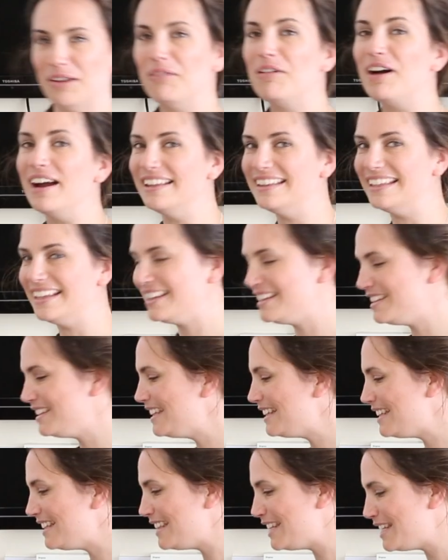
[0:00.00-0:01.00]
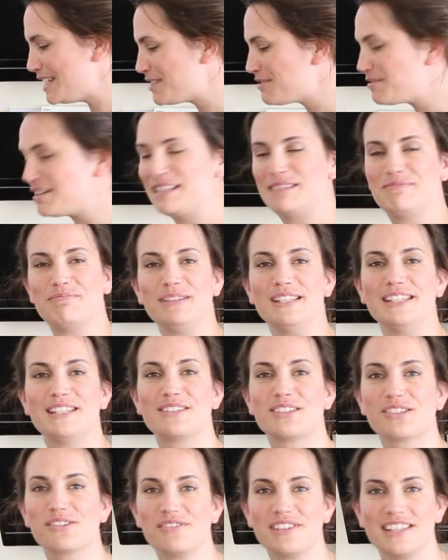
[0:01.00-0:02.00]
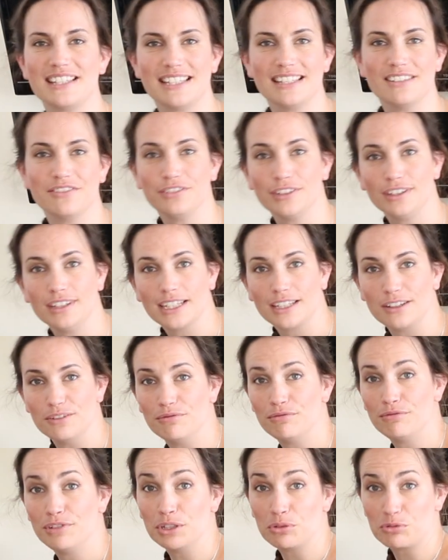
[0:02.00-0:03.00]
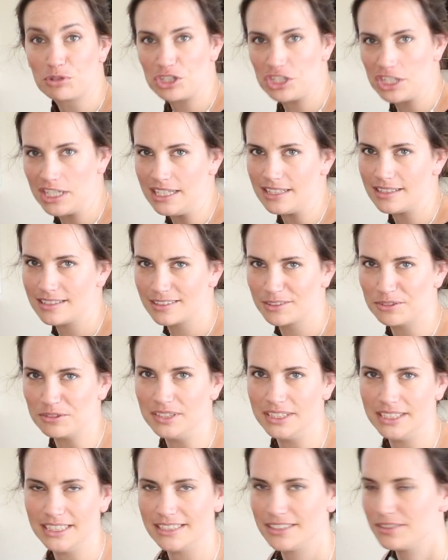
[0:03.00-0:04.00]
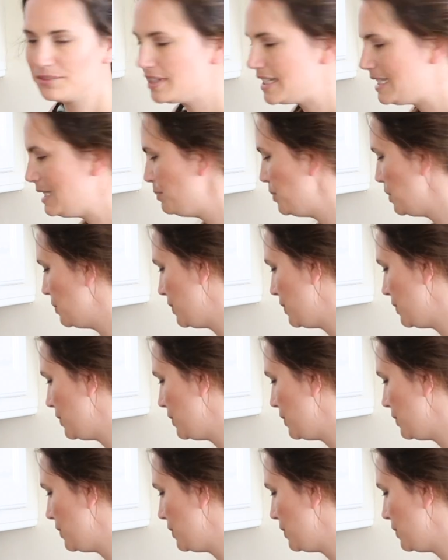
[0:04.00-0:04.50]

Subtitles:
Right, now then, this recipe is so easy, you feel like a real cheat calling it a recipe,